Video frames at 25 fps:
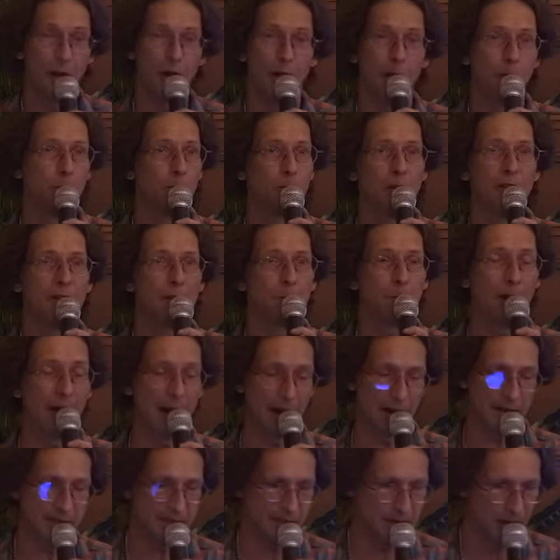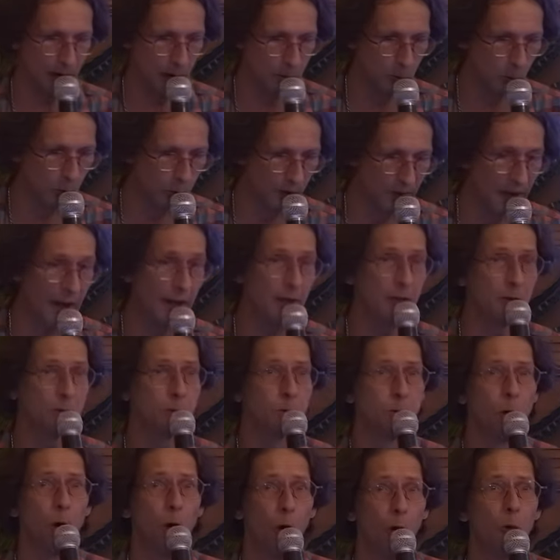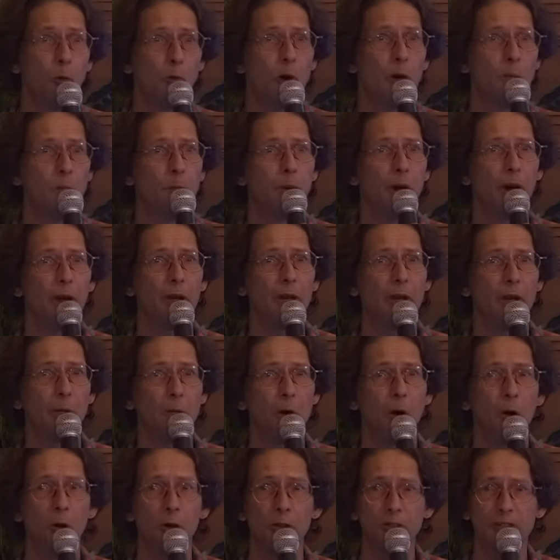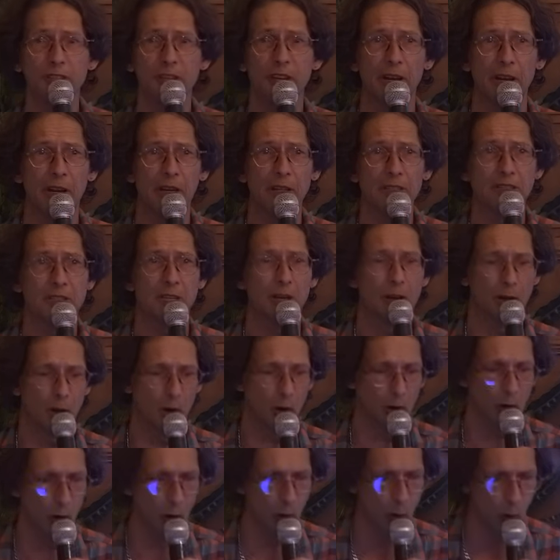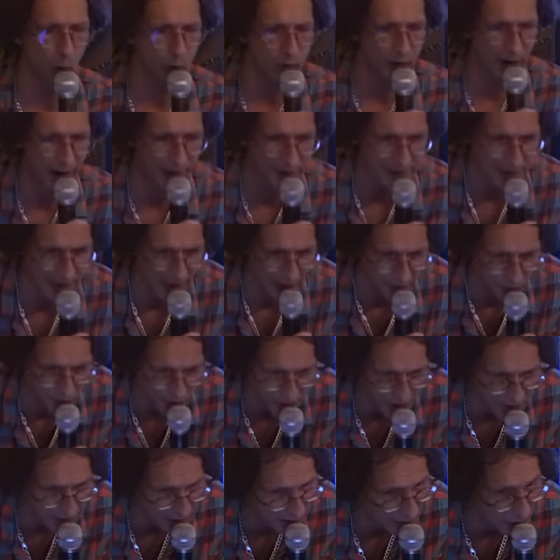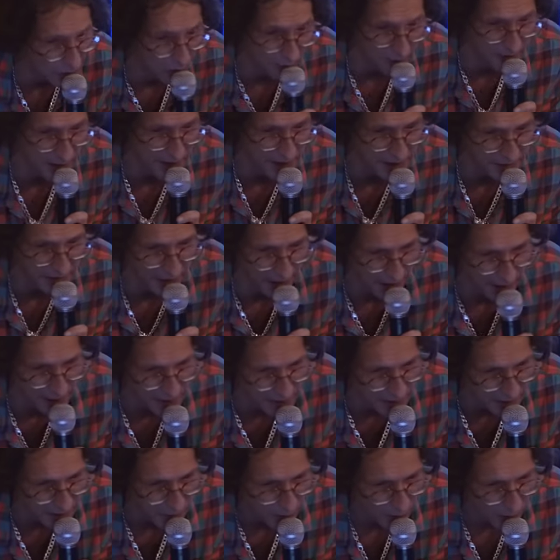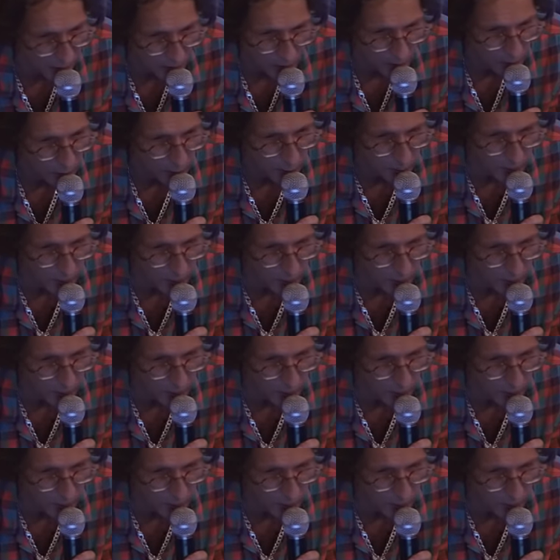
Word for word: um, in the past, um, were they all run by a um, horse cart uh, or, or overhead electricity? Not in this case. You